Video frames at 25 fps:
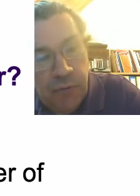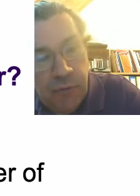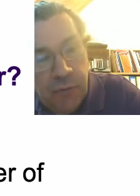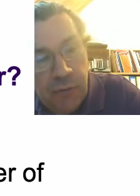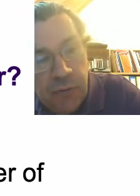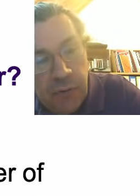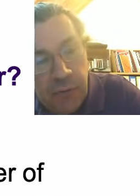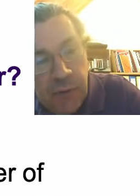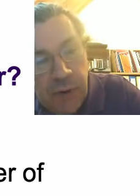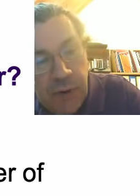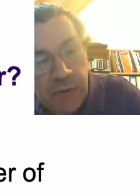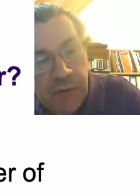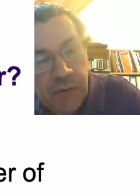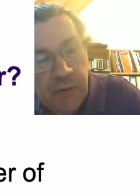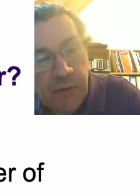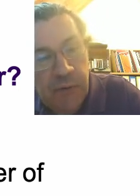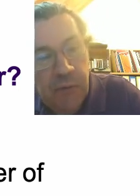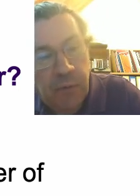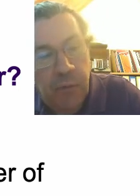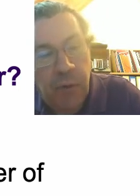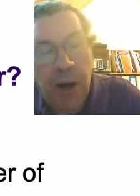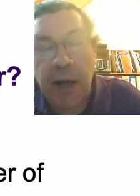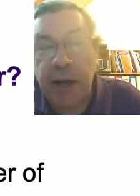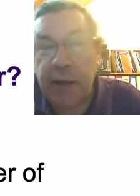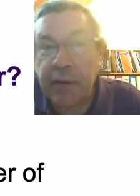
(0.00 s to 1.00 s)
two reasons
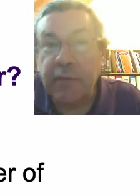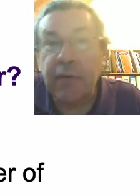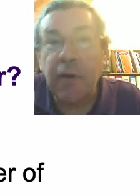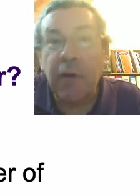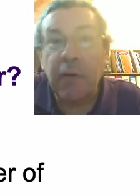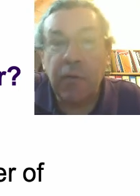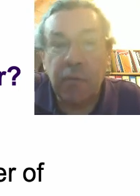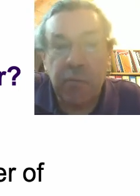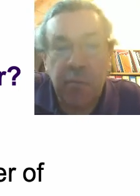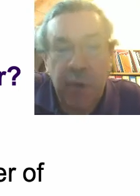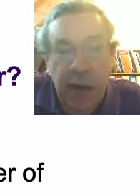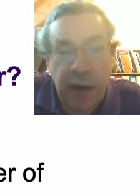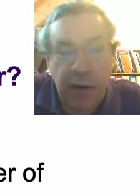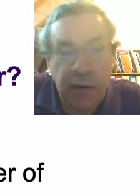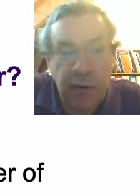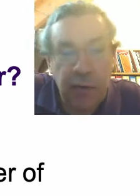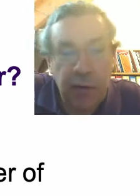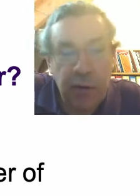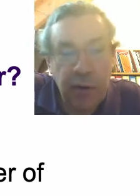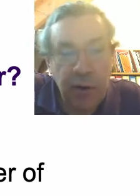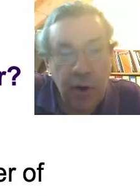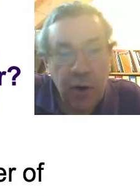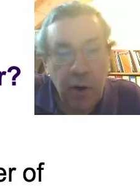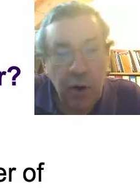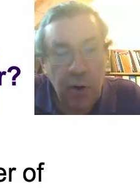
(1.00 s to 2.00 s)
why it does
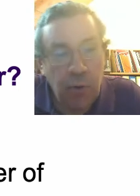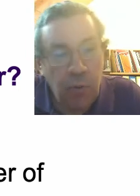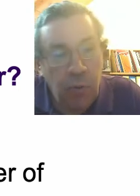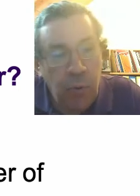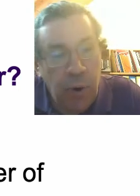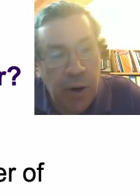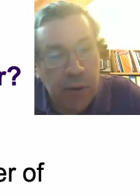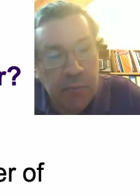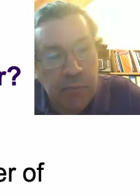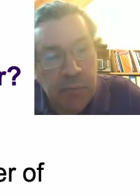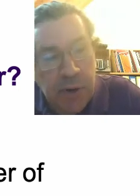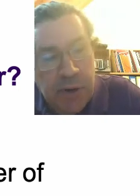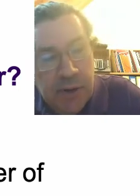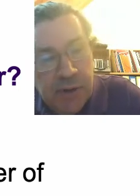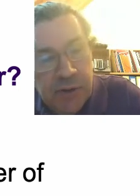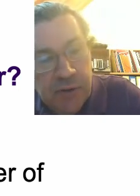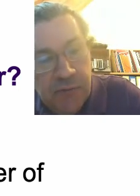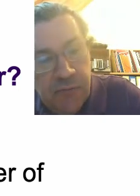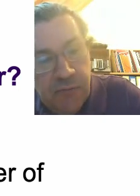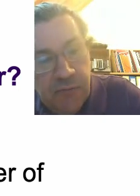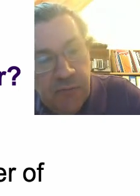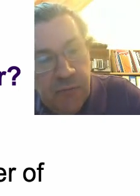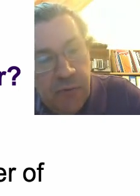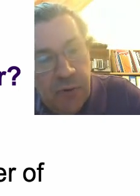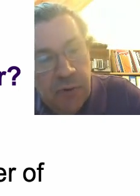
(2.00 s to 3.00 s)
matter. One is
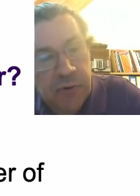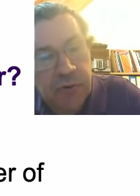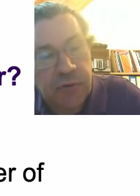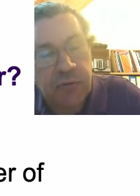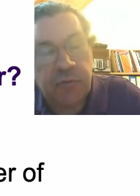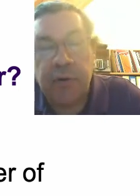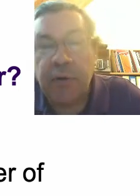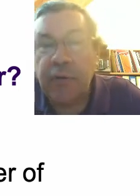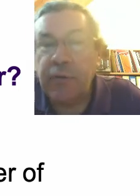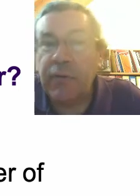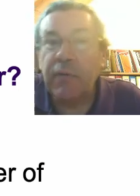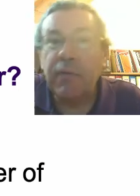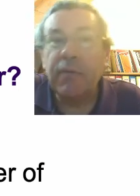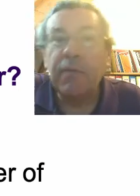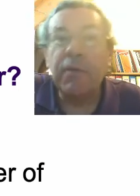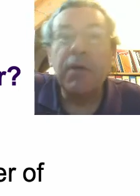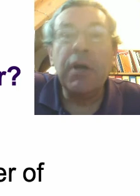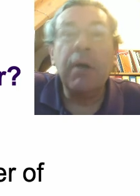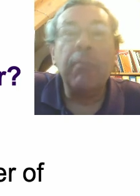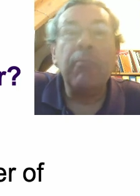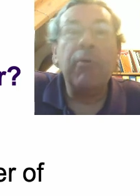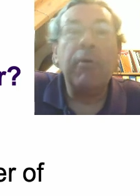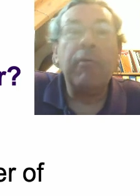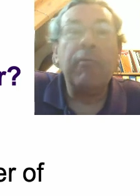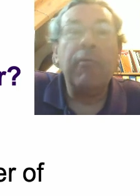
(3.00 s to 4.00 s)
first reason, the
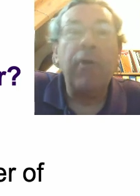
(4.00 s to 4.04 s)
number of